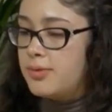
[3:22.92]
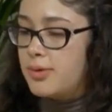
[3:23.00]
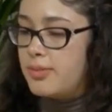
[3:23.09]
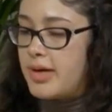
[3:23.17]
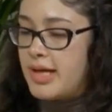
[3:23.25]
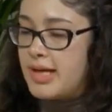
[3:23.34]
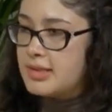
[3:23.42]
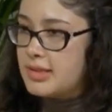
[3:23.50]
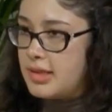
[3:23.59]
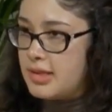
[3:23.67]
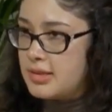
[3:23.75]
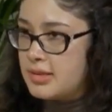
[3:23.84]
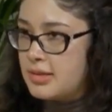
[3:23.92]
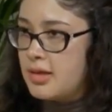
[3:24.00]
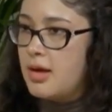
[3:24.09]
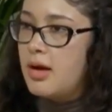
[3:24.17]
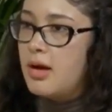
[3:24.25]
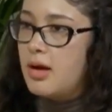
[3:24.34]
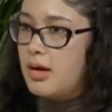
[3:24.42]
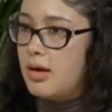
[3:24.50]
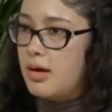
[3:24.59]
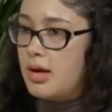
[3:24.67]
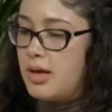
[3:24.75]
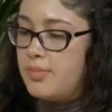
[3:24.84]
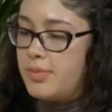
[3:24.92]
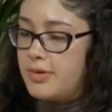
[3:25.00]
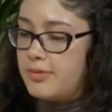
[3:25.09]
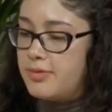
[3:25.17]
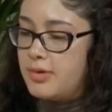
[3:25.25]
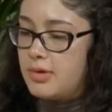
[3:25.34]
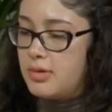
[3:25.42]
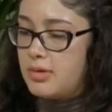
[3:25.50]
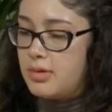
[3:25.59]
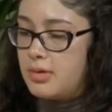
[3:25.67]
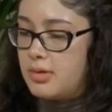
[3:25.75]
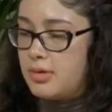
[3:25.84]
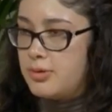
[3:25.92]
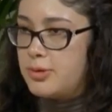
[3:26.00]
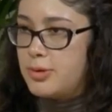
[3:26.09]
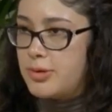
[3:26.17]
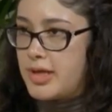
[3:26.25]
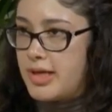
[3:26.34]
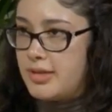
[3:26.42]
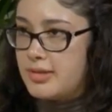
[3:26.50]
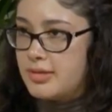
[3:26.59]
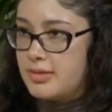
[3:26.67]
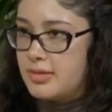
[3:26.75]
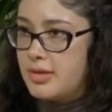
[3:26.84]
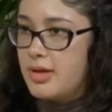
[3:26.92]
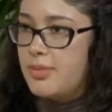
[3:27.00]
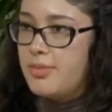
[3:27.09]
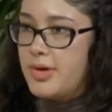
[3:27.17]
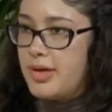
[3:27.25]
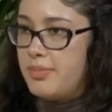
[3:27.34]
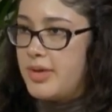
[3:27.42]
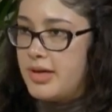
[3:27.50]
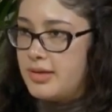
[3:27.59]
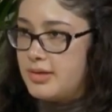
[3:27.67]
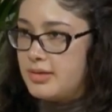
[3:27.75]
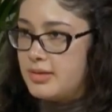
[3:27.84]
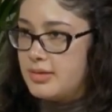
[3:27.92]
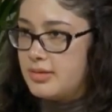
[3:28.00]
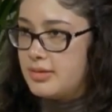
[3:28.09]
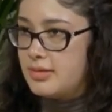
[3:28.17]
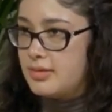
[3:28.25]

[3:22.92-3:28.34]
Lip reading: for my essays, I prefer to write by pen.